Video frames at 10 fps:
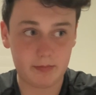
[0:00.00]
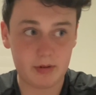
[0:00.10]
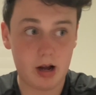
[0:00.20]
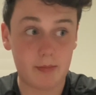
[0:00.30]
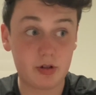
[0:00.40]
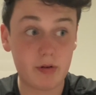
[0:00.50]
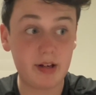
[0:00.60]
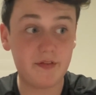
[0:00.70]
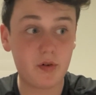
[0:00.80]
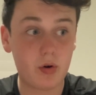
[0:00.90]

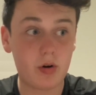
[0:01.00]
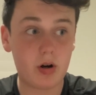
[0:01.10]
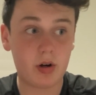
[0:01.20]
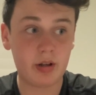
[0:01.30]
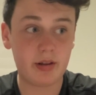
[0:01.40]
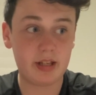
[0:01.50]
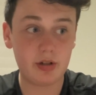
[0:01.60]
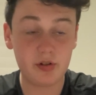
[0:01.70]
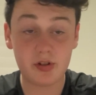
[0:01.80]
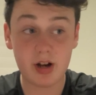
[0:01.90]
24 on the
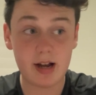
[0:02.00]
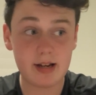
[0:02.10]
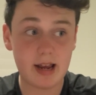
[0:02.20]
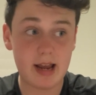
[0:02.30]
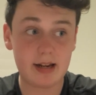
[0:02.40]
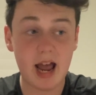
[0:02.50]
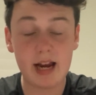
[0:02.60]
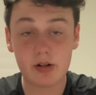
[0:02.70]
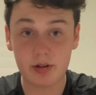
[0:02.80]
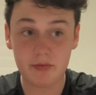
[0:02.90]
new side and
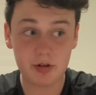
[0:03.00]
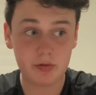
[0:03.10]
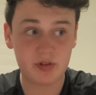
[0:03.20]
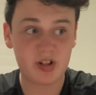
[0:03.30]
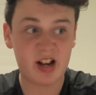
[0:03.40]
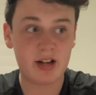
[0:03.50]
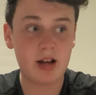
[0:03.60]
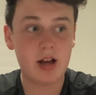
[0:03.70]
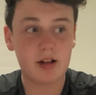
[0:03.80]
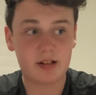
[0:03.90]
8 on the original side.
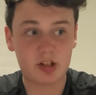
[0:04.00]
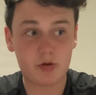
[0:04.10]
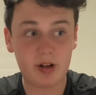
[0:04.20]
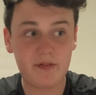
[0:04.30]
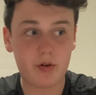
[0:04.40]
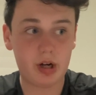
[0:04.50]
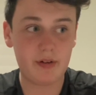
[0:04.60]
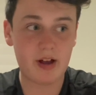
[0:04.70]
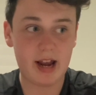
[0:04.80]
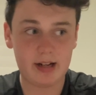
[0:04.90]
So it's 24
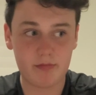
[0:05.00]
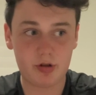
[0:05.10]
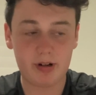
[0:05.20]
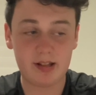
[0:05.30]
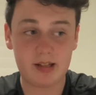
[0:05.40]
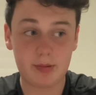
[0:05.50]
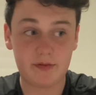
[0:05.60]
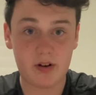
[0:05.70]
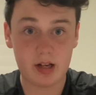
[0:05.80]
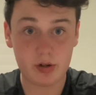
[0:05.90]
over 8, which we can
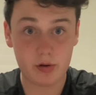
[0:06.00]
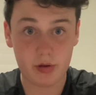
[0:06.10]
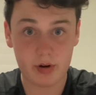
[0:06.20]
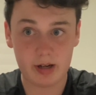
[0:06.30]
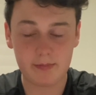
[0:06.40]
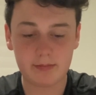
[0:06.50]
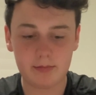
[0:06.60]
simplify to 3.